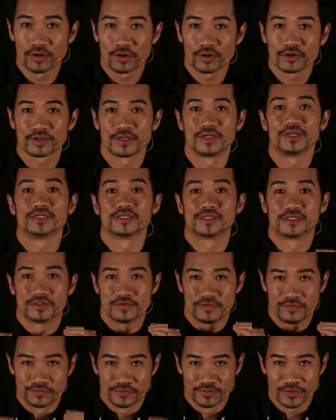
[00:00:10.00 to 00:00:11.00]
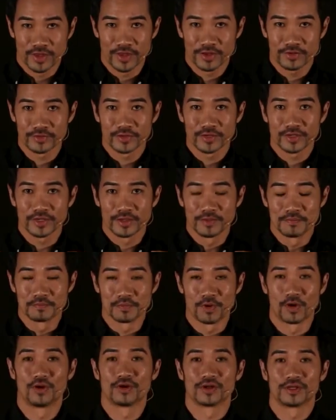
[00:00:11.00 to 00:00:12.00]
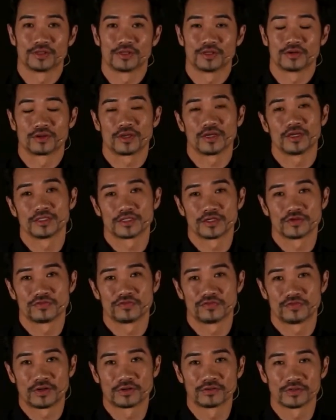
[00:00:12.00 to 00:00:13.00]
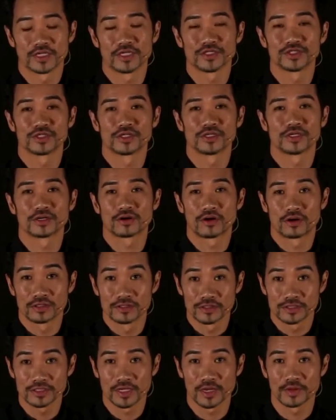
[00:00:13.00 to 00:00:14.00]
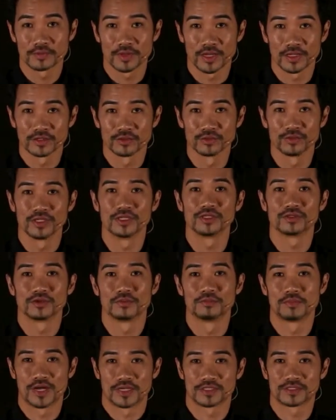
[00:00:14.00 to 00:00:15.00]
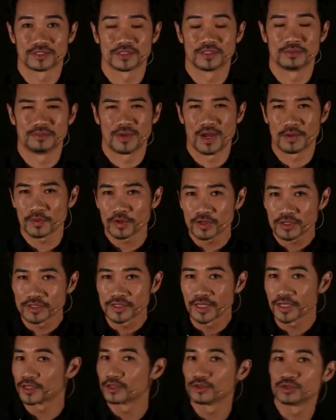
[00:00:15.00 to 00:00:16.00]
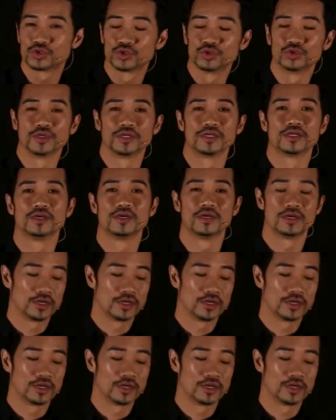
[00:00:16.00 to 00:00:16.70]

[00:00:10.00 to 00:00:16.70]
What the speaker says: law is very important, okay? It's a foundational concept that you need to master. But I'm going to take you through it.